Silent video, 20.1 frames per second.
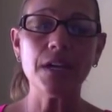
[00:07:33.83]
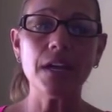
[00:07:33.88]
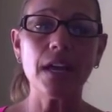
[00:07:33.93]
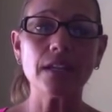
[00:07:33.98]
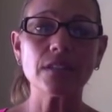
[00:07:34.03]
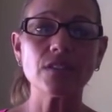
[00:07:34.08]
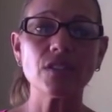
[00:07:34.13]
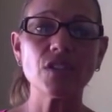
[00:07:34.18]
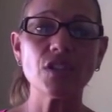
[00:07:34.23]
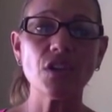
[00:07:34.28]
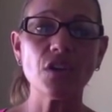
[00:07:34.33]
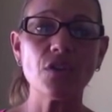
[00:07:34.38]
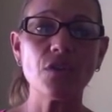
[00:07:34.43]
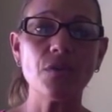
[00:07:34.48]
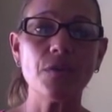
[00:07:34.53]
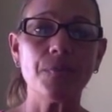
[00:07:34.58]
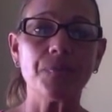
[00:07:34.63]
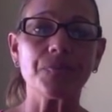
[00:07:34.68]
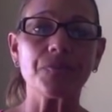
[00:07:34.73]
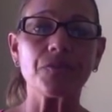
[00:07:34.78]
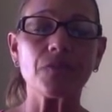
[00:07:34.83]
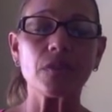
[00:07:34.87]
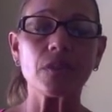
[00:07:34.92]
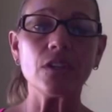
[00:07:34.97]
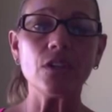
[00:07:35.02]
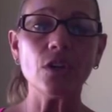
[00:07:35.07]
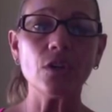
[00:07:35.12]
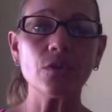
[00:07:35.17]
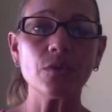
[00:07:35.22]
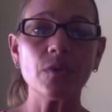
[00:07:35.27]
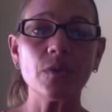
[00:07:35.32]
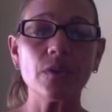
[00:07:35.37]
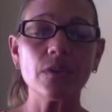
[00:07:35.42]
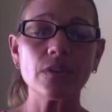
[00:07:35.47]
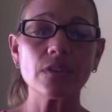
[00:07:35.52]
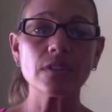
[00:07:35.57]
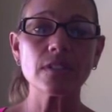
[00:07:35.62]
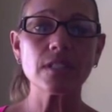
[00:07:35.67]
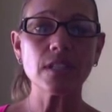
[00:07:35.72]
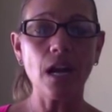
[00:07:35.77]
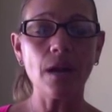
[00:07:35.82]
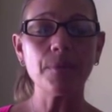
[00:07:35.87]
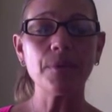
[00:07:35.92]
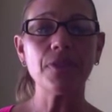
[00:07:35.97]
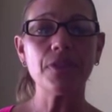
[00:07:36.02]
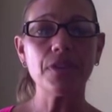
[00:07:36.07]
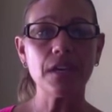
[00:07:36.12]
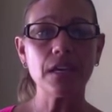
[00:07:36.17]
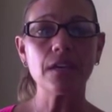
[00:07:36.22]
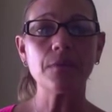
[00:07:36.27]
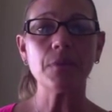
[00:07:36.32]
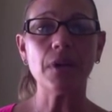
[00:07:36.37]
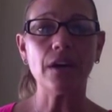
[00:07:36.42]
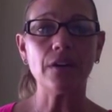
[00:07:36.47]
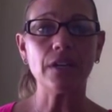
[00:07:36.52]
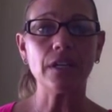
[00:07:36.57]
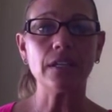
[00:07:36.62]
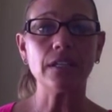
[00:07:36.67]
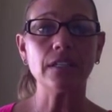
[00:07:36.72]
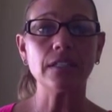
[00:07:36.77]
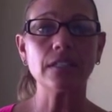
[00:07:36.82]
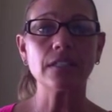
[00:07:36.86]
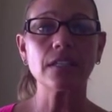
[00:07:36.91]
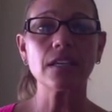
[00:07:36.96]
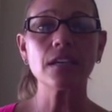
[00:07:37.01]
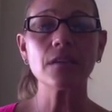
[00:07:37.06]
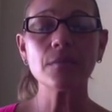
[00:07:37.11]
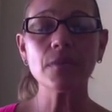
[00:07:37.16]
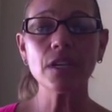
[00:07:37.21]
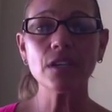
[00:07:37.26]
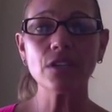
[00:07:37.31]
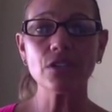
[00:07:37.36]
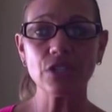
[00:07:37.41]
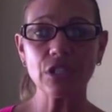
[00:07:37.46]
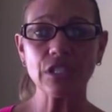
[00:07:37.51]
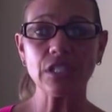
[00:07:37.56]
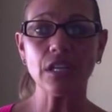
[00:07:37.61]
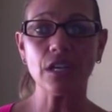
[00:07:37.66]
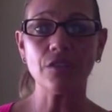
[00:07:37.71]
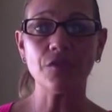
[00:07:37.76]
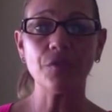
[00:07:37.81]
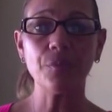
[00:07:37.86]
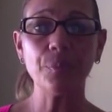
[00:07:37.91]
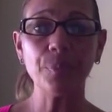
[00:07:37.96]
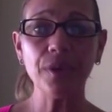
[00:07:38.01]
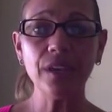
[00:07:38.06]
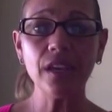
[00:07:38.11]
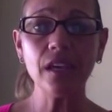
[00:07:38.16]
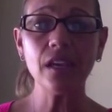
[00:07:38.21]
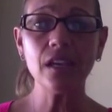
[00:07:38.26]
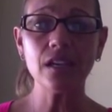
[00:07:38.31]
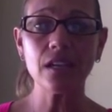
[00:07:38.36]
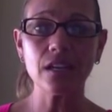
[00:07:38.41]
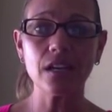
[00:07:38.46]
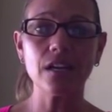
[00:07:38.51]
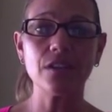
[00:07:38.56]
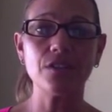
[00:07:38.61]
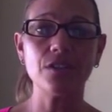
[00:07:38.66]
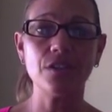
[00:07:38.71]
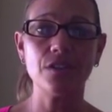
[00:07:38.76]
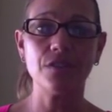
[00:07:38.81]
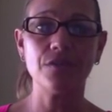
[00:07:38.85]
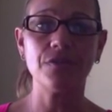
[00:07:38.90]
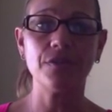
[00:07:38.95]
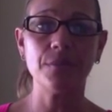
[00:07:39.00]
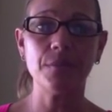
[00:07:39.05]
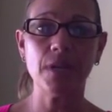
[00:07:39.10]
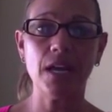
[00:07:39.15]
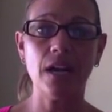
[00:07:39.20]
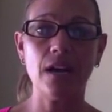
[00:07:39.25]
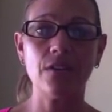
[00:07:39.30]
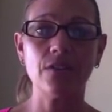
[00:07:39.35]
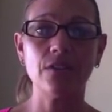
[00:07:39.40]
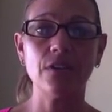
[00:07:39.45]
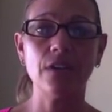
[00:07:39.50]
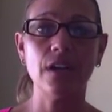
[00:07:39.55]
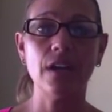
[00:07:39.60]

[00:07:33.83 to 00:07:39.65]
And so, stop and think about it. Commit yourself. Be here a year from now.